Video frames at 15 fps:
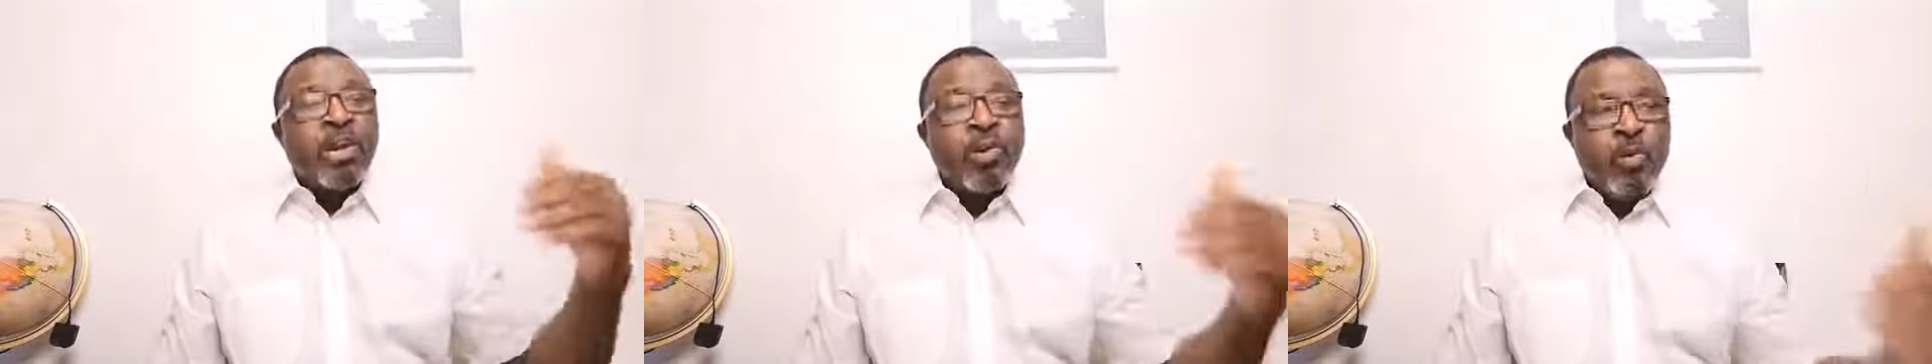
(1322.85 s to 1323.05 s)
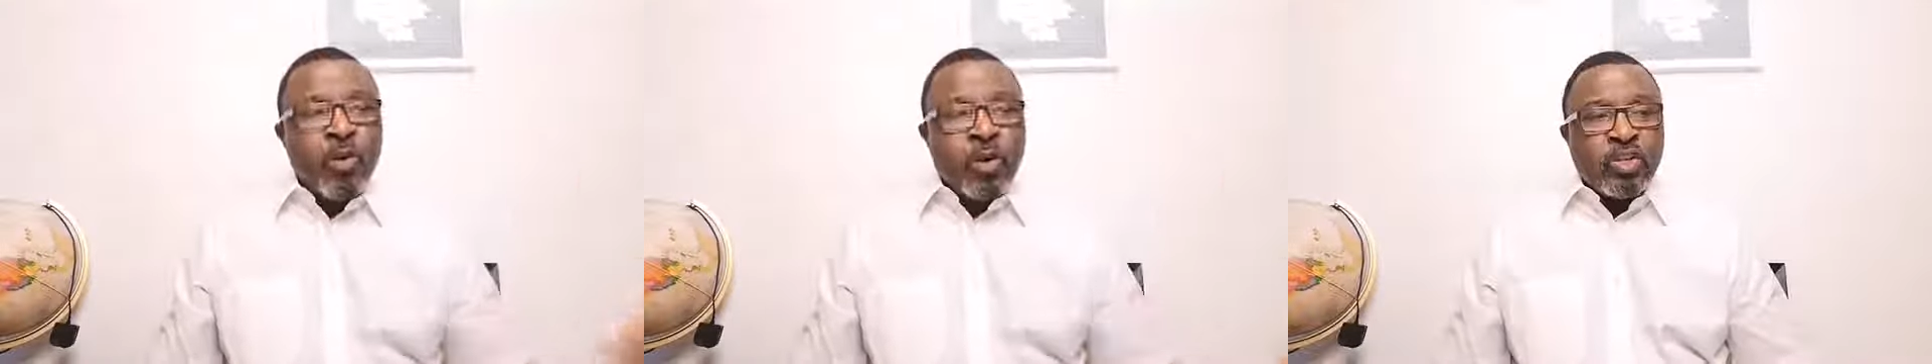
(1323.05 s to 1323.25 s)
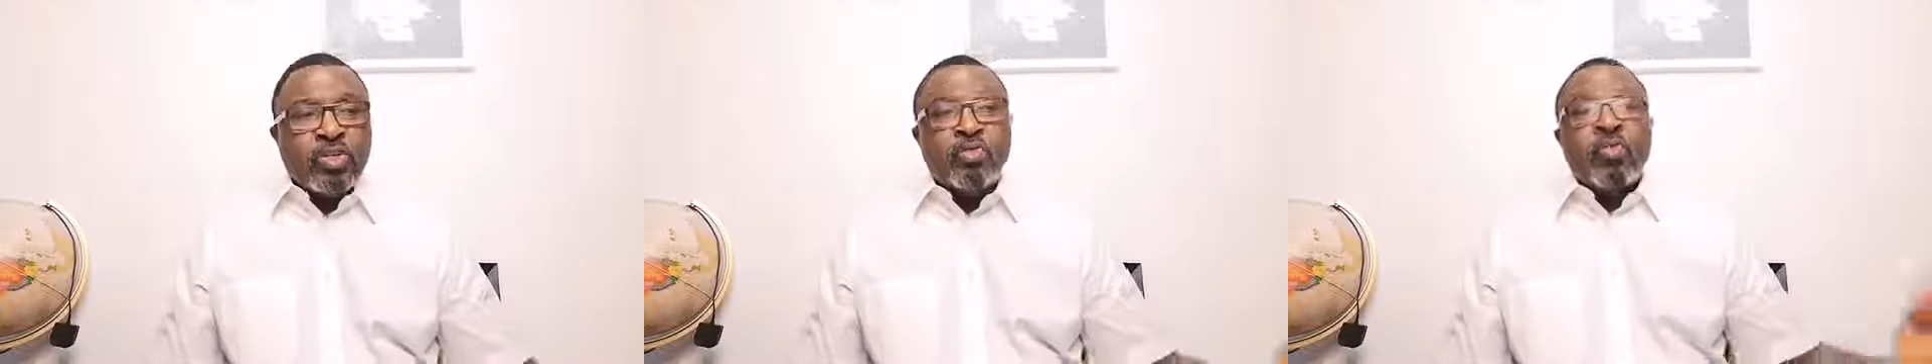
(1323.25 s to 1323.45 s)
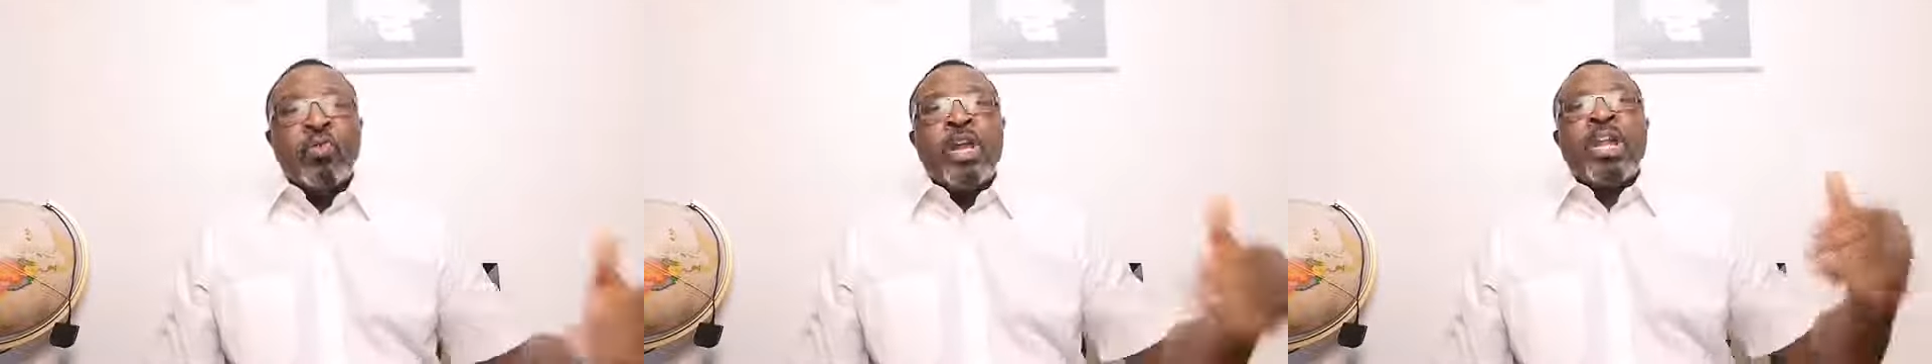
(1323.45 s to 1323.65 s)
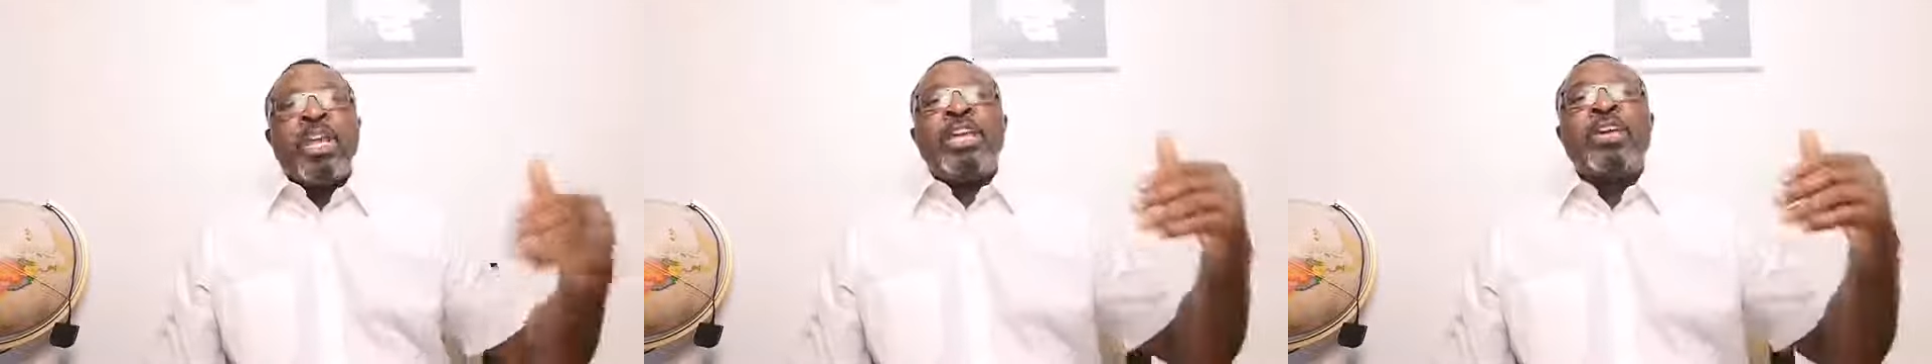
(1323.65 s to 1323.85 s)
who is
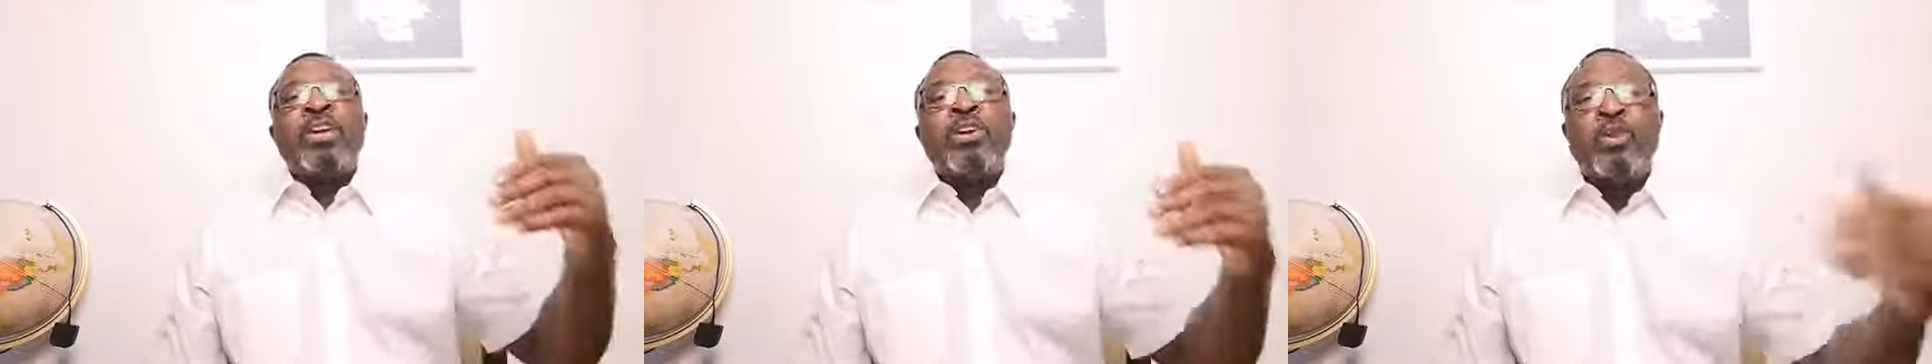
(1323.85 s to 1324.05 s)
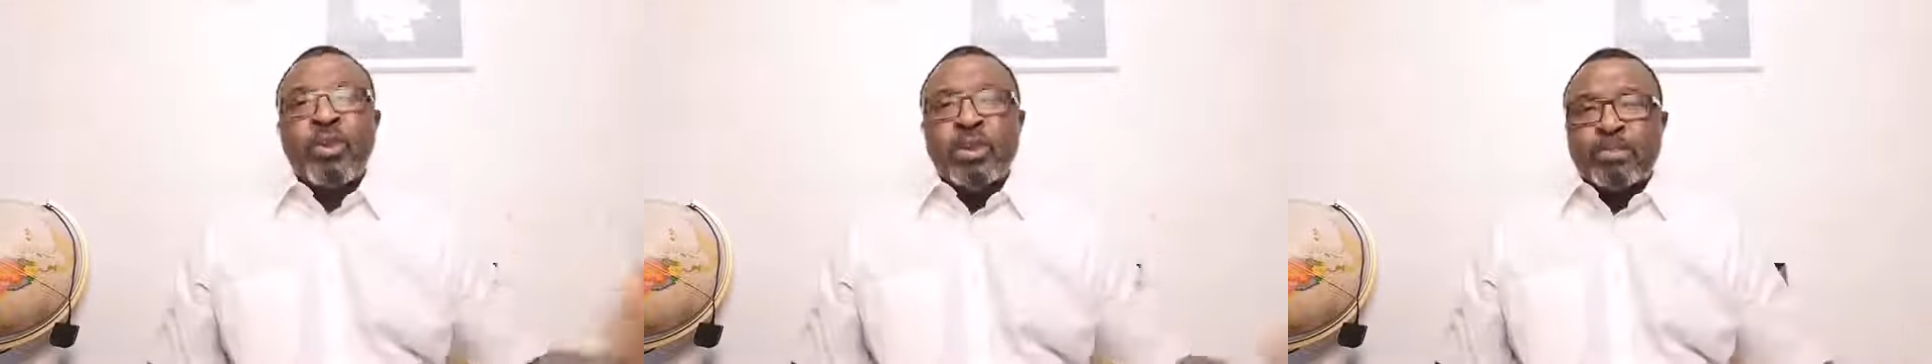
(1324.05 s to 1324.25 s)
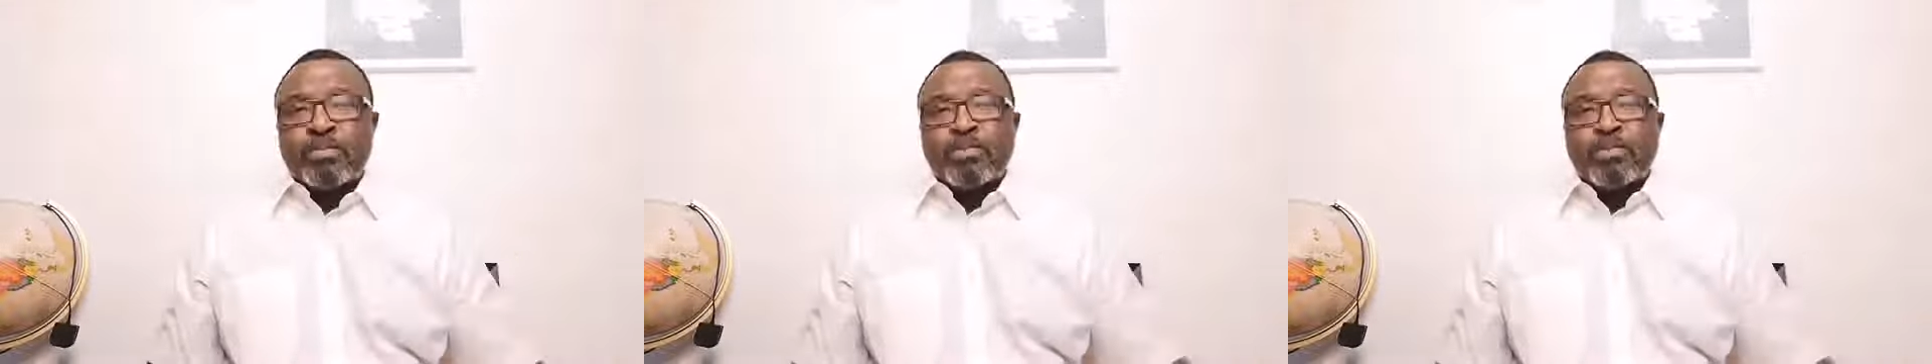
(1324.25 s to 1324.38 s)
willing, who is